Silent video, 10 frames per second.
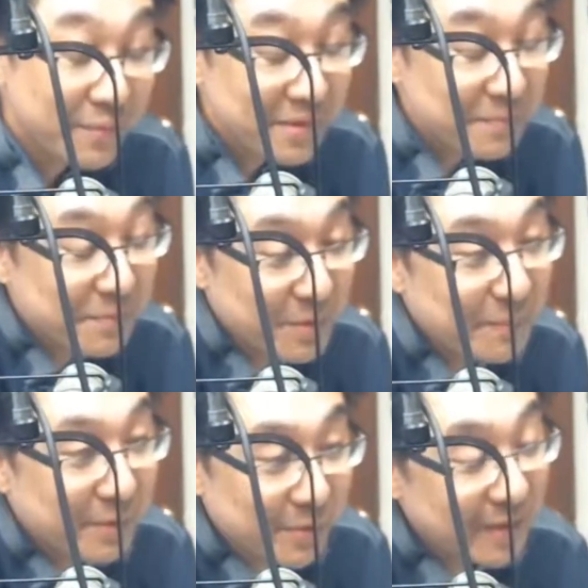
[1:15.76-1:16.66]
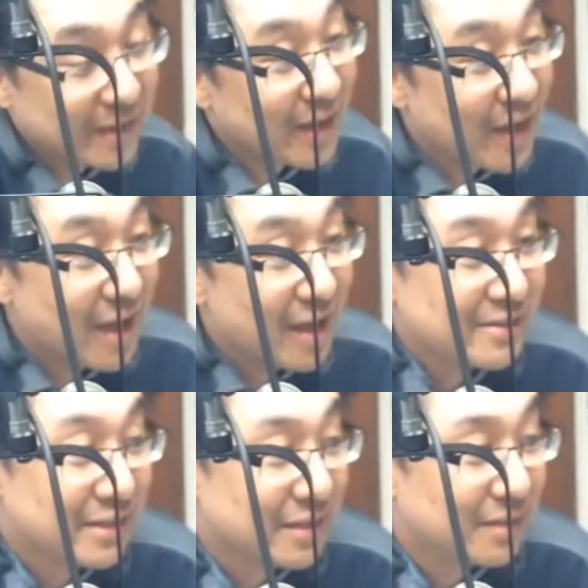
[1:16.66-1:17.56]
We've been doing pretty good.
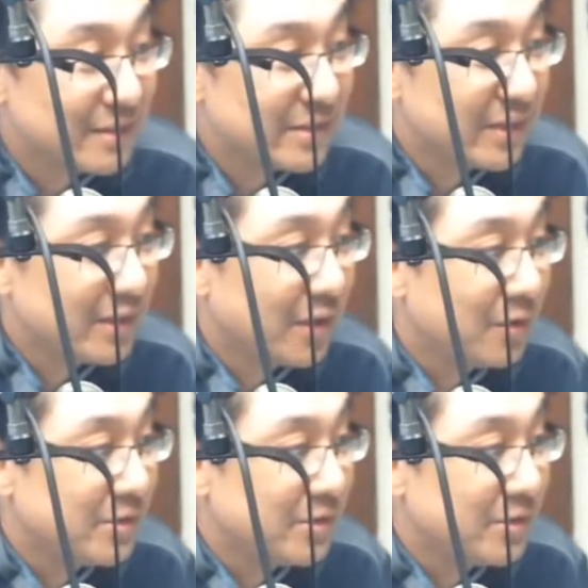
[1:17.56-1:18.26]
So I started